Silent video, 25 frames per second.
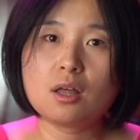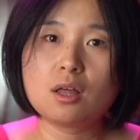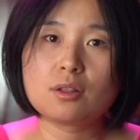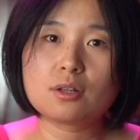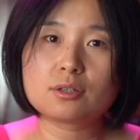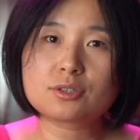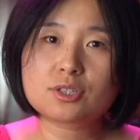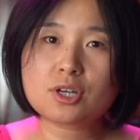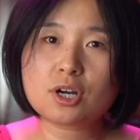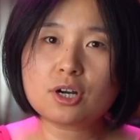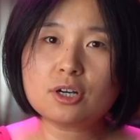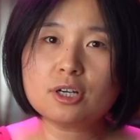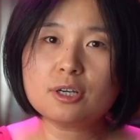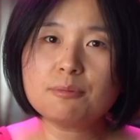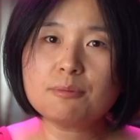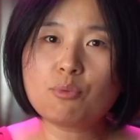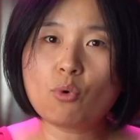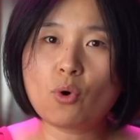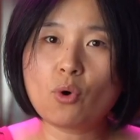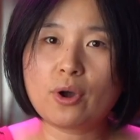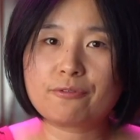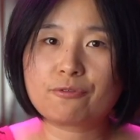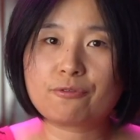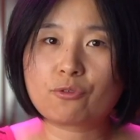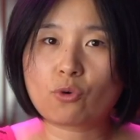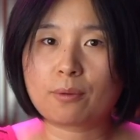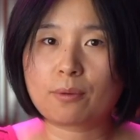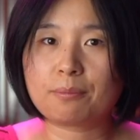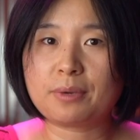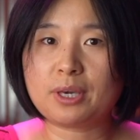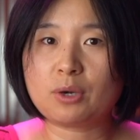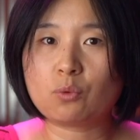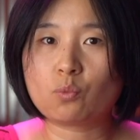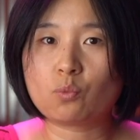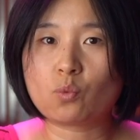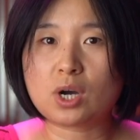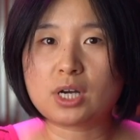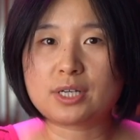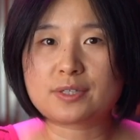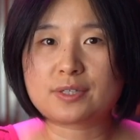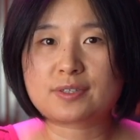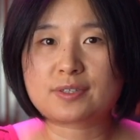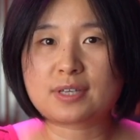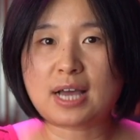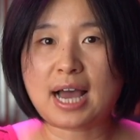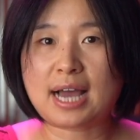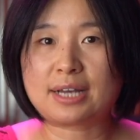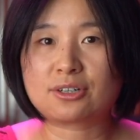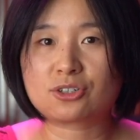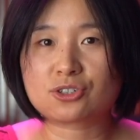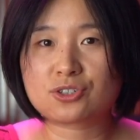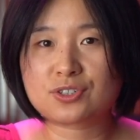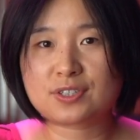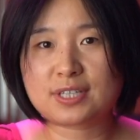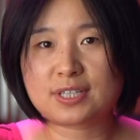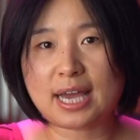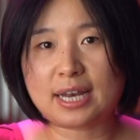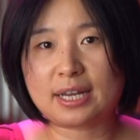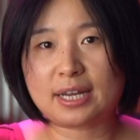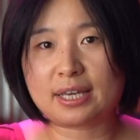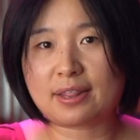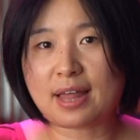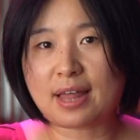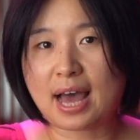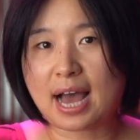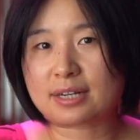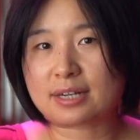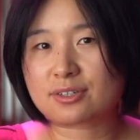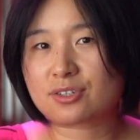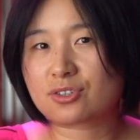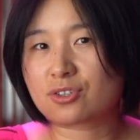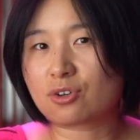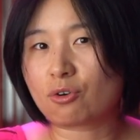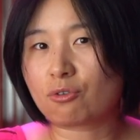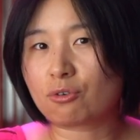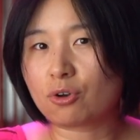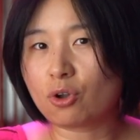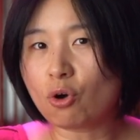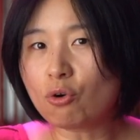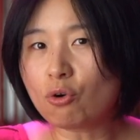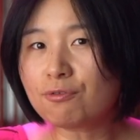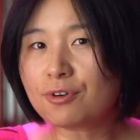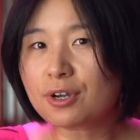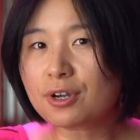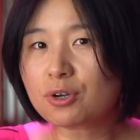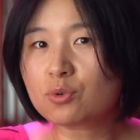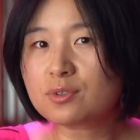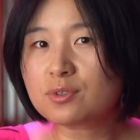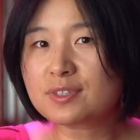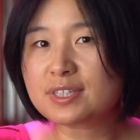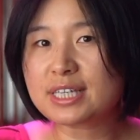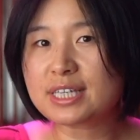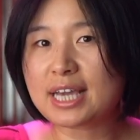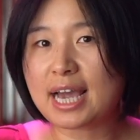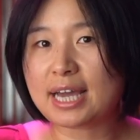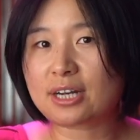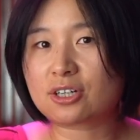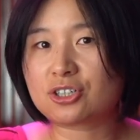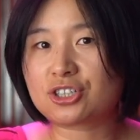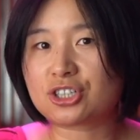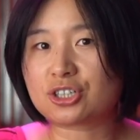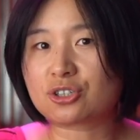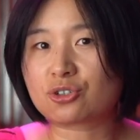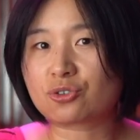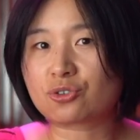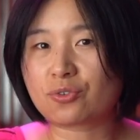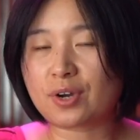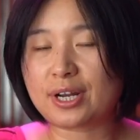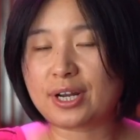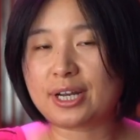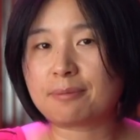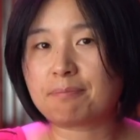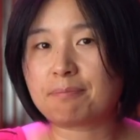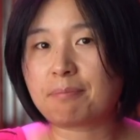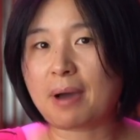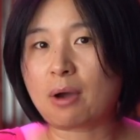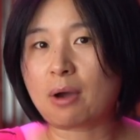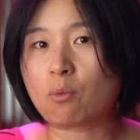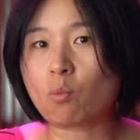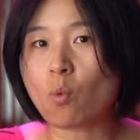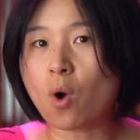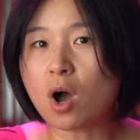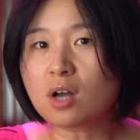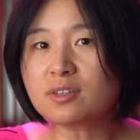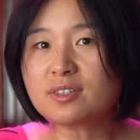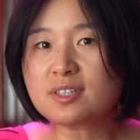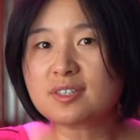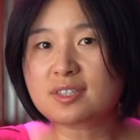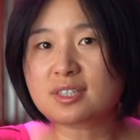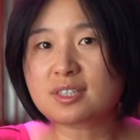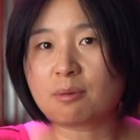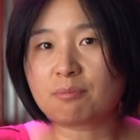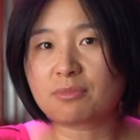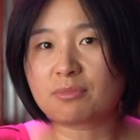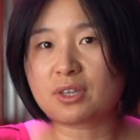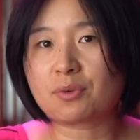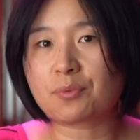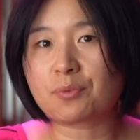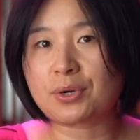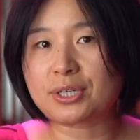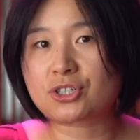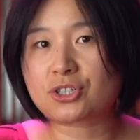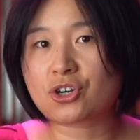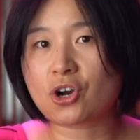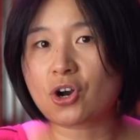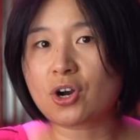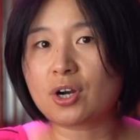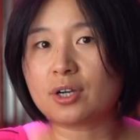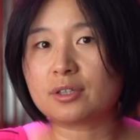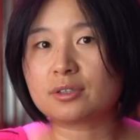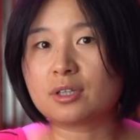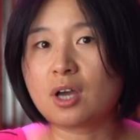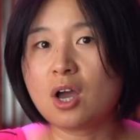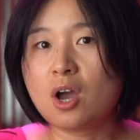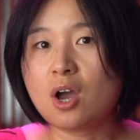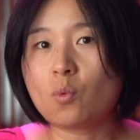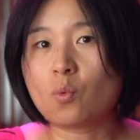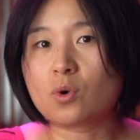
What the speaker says: The turning point for me was understanding that the low frequency energy created by wanting something in return